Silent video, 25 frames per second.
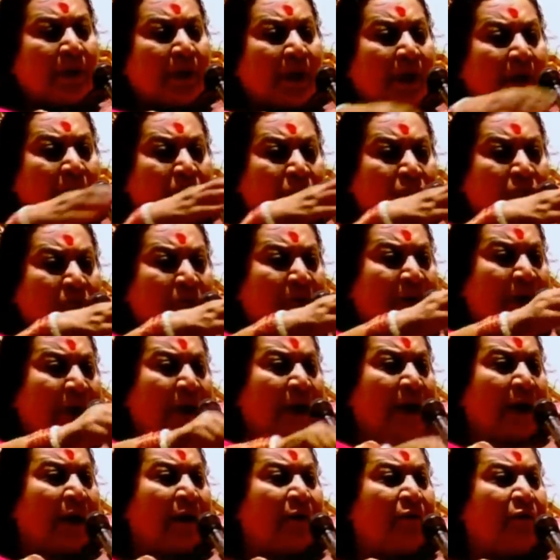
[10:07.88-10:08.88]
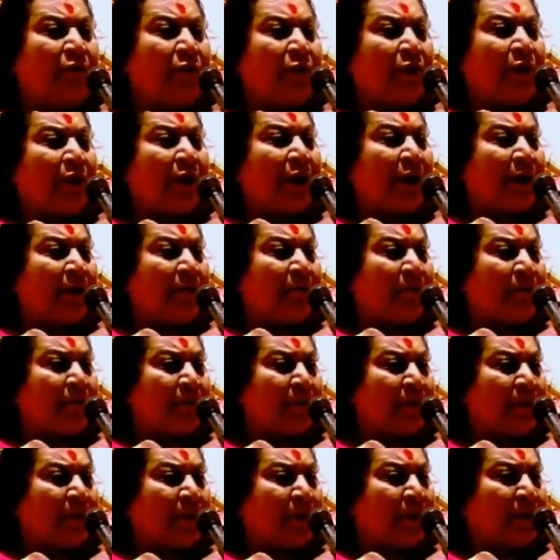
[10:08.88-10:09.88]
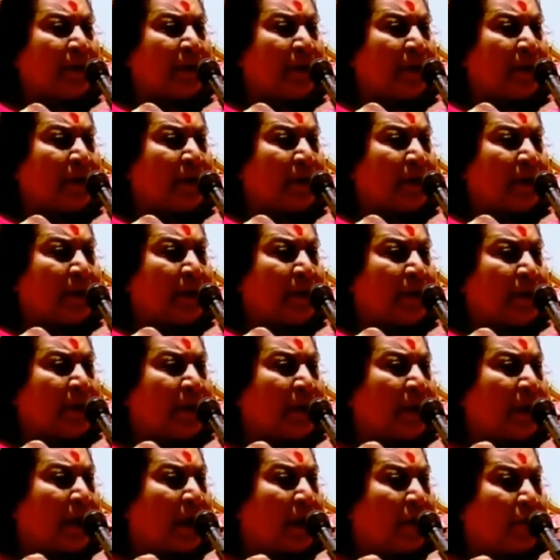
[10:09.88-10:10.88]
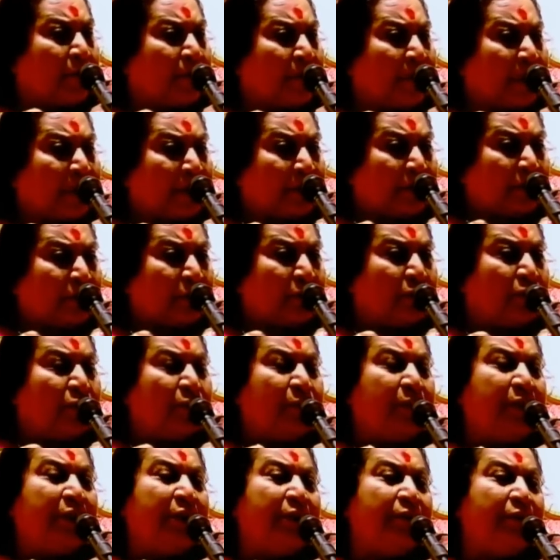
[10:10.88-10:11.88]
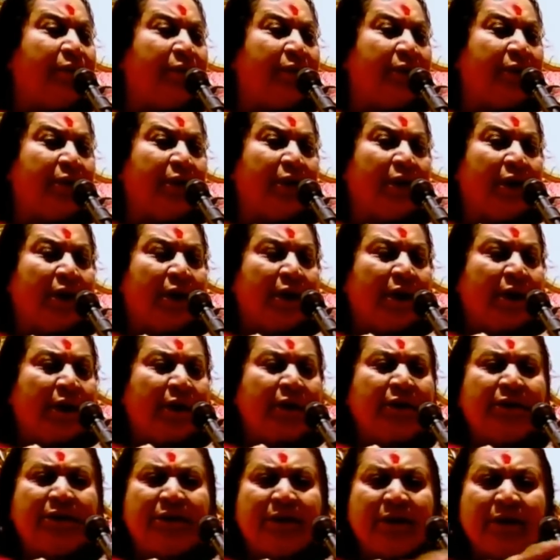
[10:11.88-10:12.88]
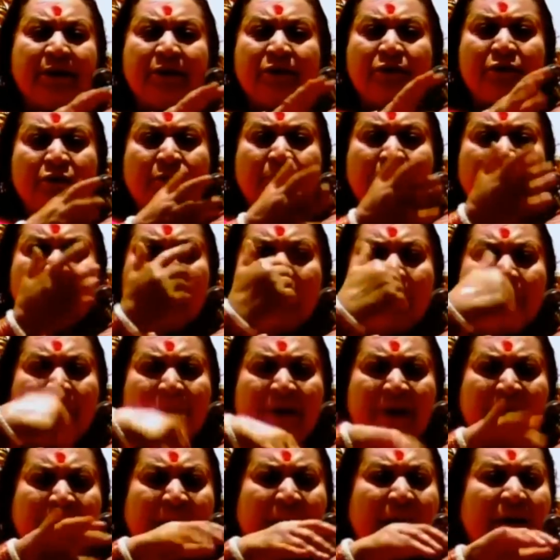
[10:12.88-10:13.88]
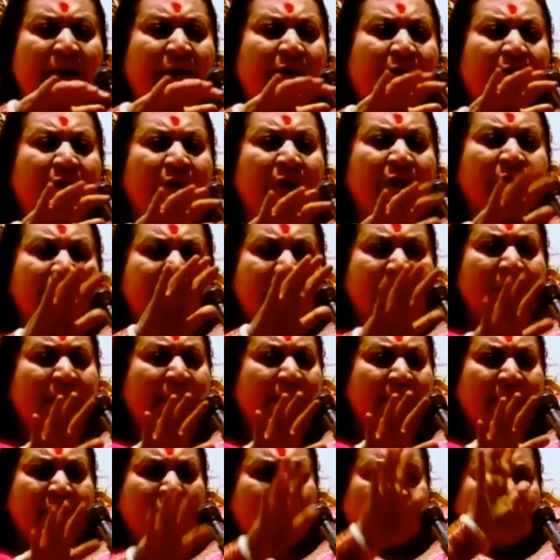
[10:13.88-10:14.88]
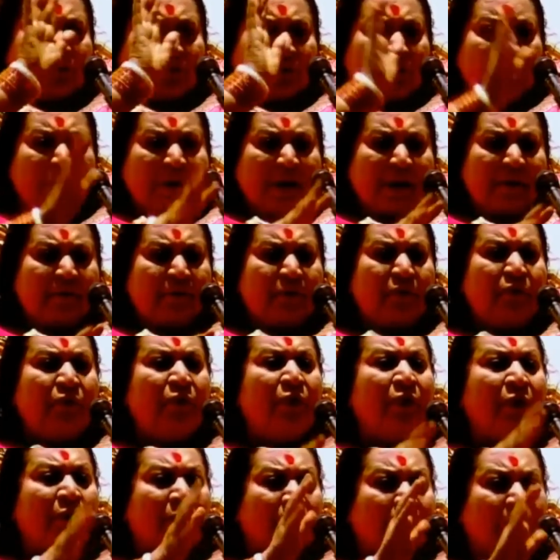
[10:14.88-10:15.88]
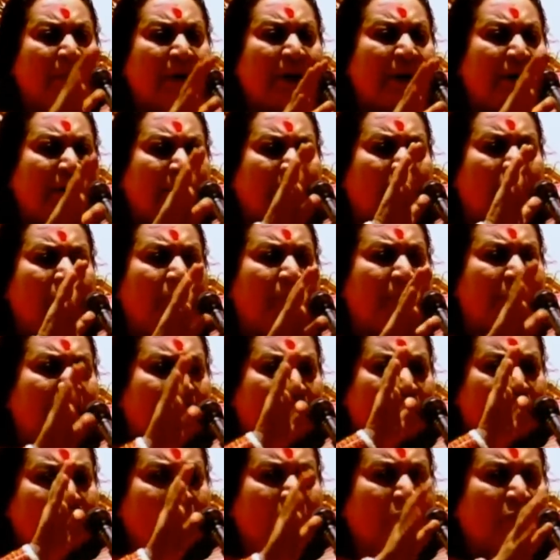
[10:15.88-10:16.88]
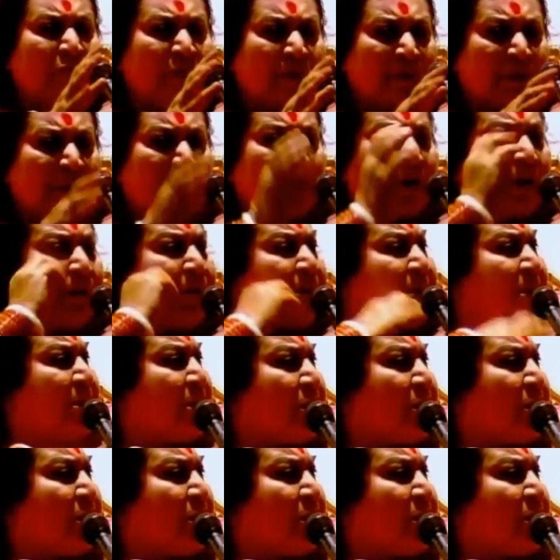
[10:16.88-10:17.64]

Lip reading: how to say at what time, how far to go with everything. It just should become innate. Sahaj. You don't have to work it out, but should know. Now I'm a